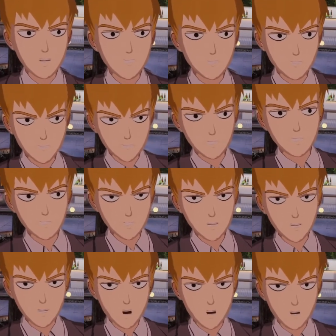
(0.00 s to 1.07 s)
This
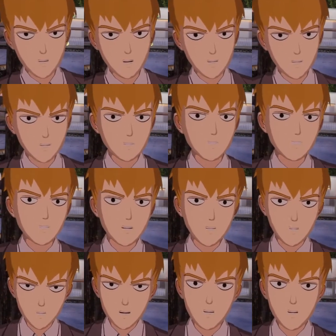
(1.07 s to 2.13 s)
situation is
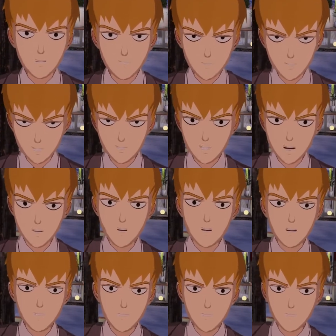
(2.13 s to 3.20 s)
extremely funny,
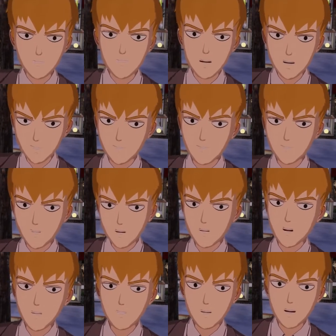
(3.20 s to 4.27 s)
but it also
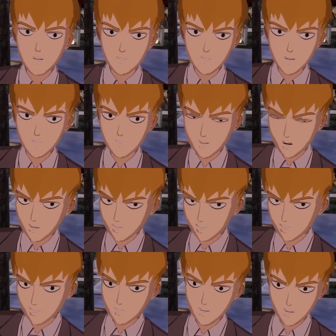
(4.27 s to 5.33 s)
has some
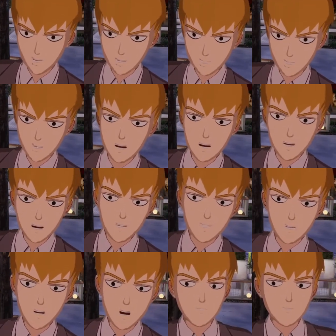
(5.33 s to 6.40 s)
serious dark undertones.